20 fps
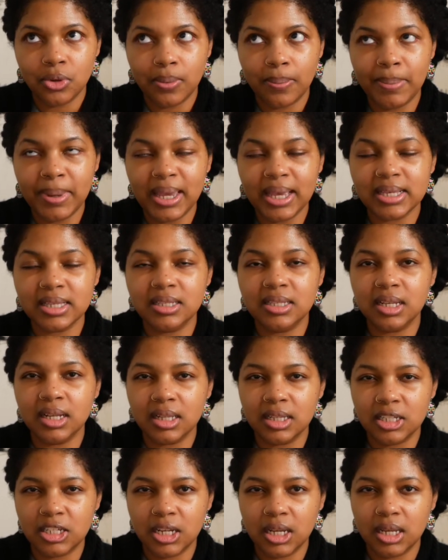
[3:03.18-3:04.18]
be as
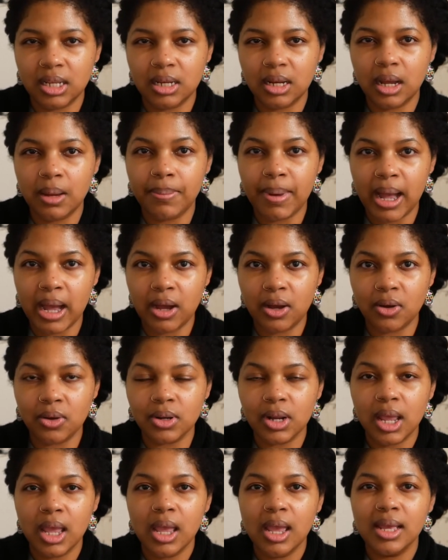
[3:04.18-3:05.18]
diligent
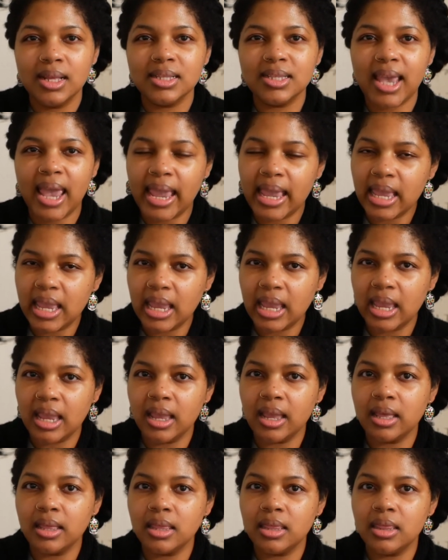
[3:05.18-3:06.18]
about
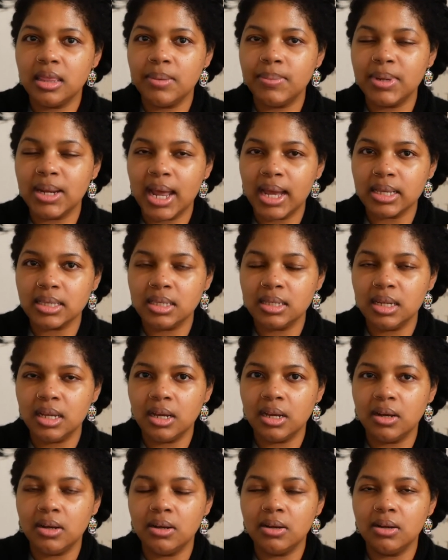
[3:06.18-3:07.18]
taking the
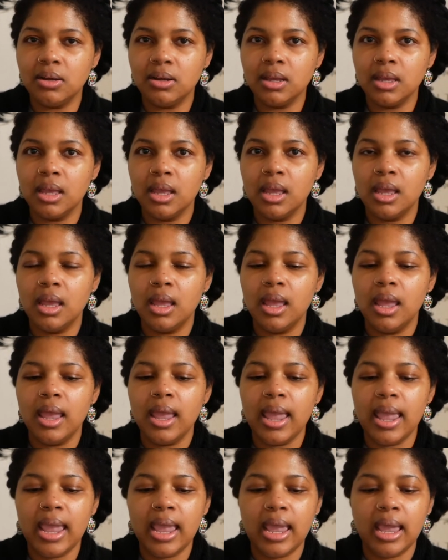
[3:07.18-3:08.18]
Minoxidil
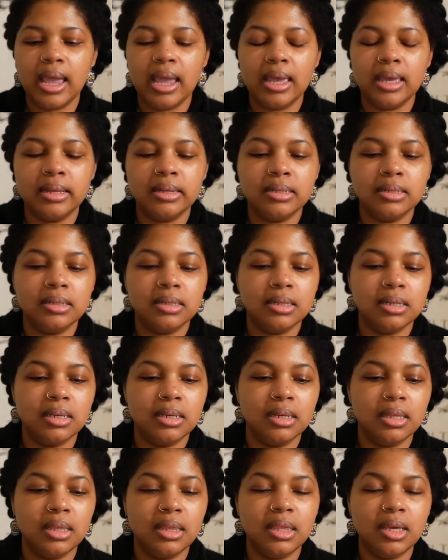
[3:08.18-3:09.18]
and
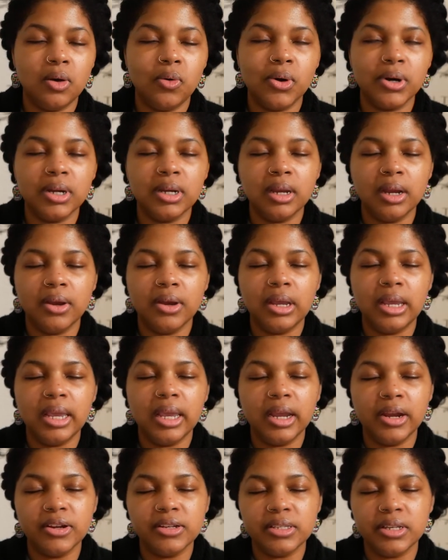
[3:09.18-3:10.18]
the Ordinary
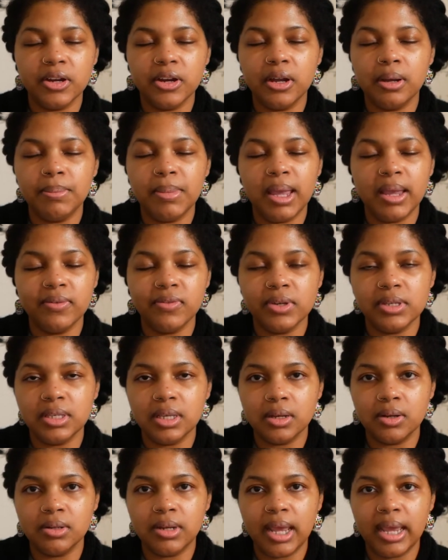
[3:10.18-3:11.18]
Hair Serum every
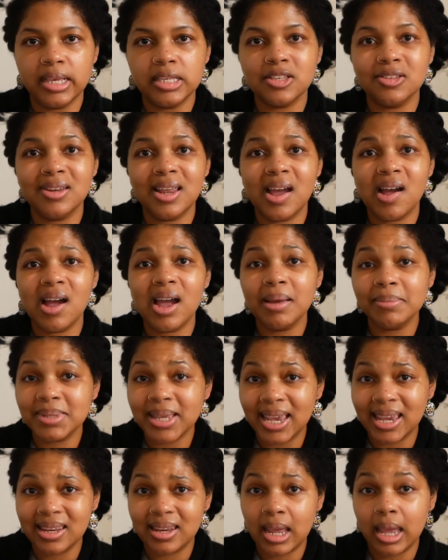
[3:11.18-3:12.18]
single day. So now I'm
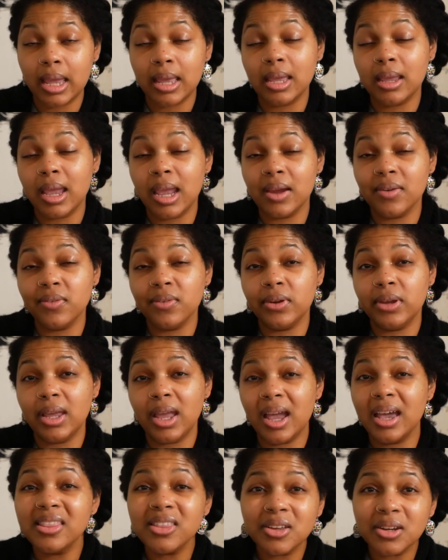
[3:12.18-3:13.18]
taking that every
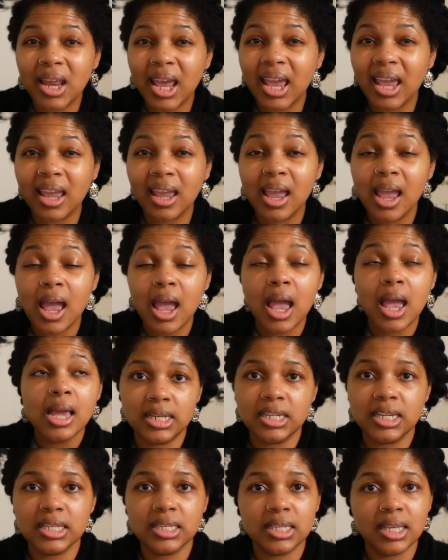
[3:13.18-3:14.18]
other day.
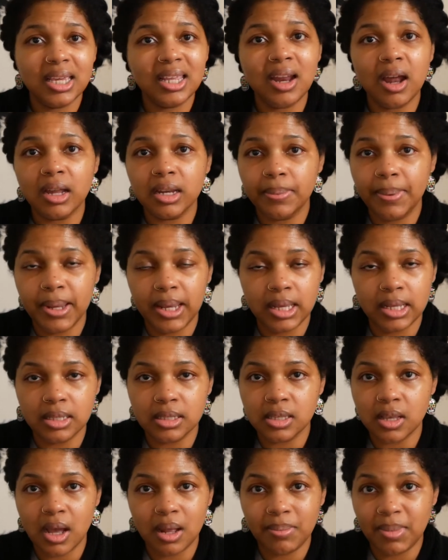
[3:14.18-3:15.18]
It all
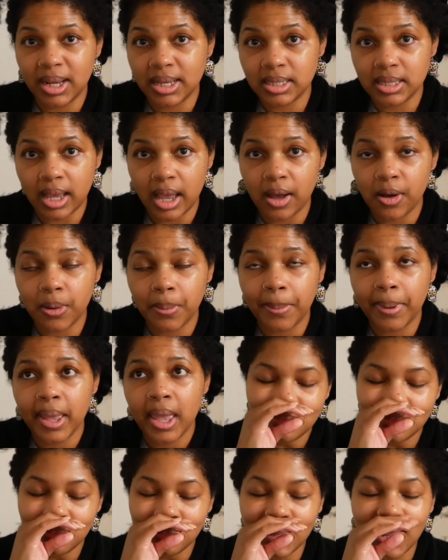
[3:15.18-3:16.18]
depends on my scalp.
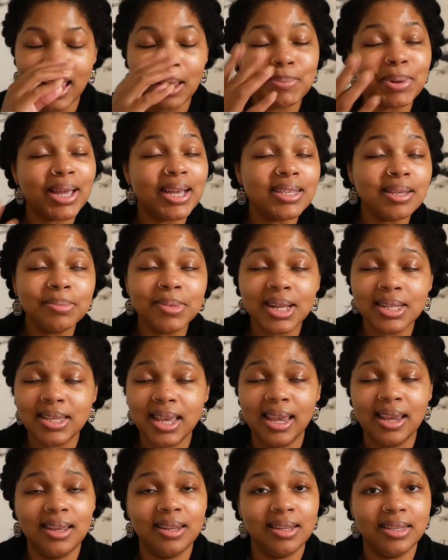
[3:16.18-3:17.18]
And because I'm not
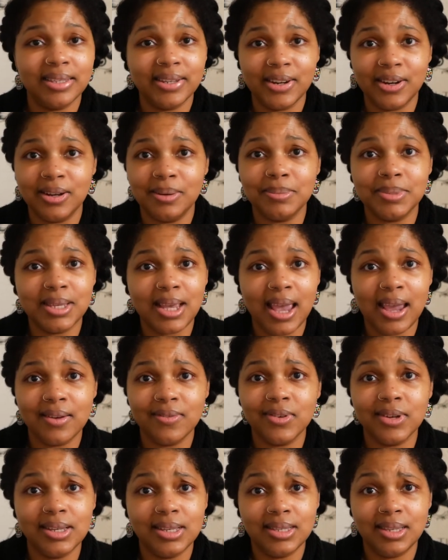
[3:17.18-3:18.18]
taking the serums
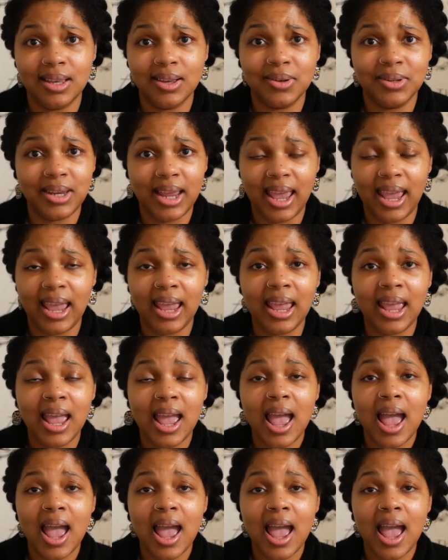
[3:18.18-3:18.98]
every single day,